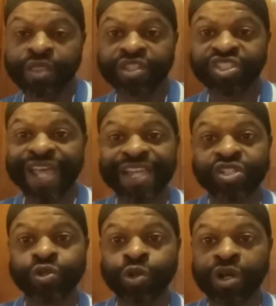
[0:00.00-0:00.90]
the
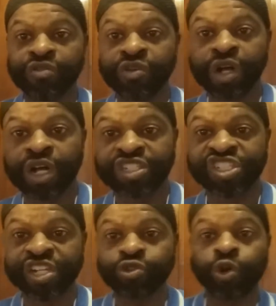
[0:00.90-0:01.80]
statue of uh,
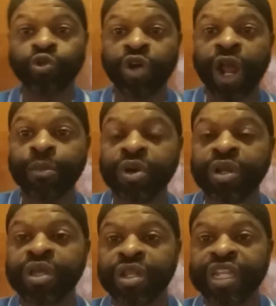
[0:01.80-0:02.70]
General Robert
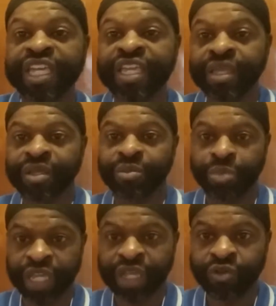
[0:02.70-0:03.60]
Lee
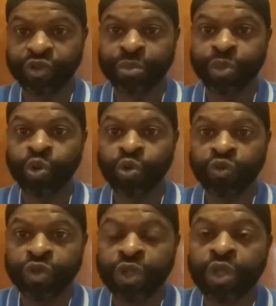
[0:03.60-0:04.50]
being
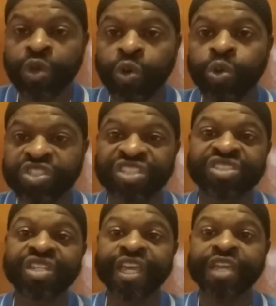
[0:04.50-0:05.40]
removed, who was a
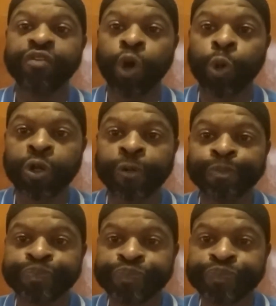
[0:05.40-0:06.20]
slave owner.